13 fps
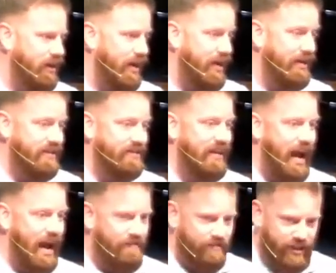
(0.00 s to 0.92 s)
it is
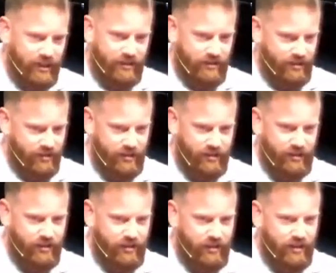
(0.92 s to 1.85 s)
evident
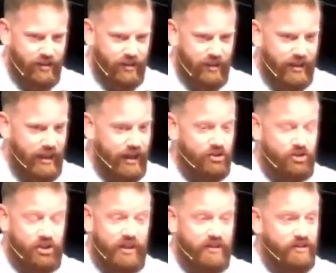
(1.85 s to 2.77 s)
that
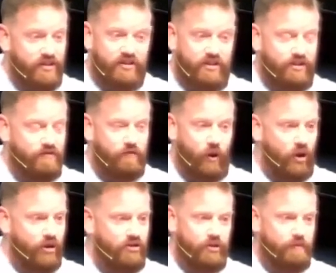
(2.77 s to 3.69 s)
Jesus is
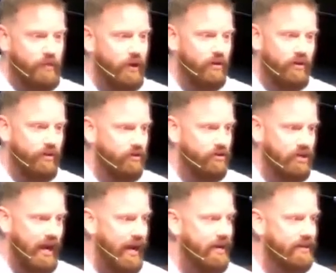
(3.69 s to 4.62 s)
far superior
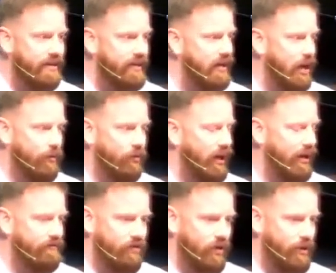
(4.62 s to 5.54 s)
to anything I will
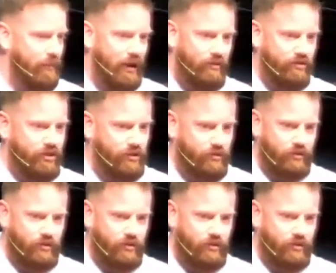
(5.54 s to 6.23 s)
ever amount to.